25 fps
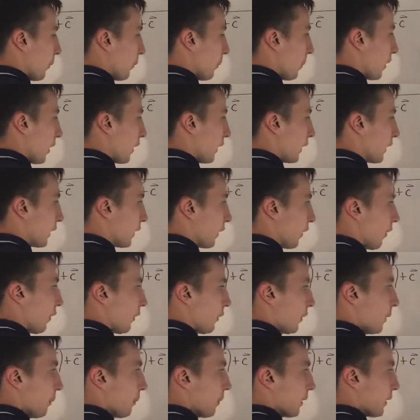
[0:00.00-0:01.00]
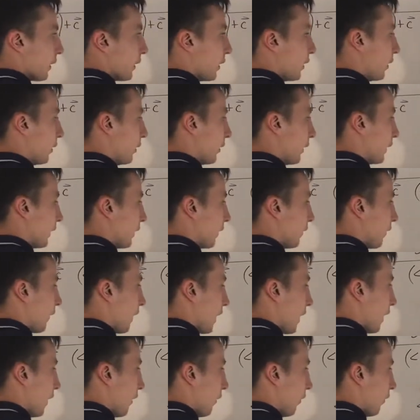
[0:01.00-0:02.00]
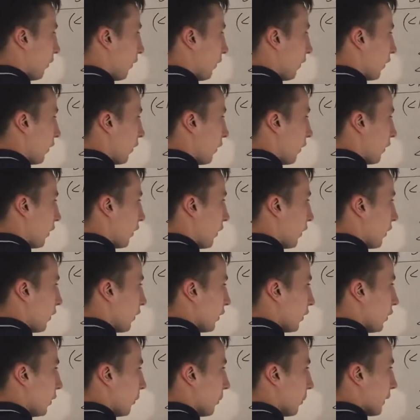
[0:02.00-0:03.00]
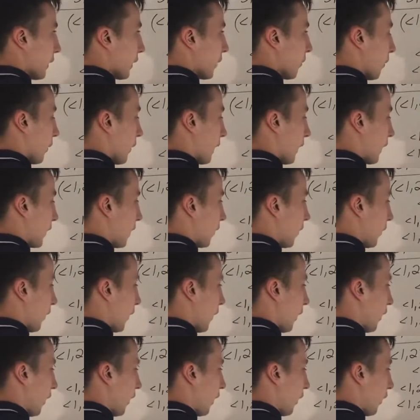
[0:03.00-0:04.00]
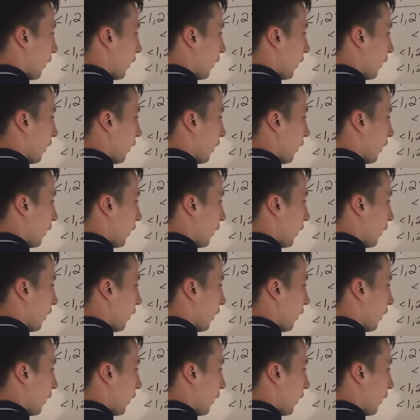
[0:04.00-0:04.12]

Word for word: plus 3 plus 2 is 5 2 plus 1 is 3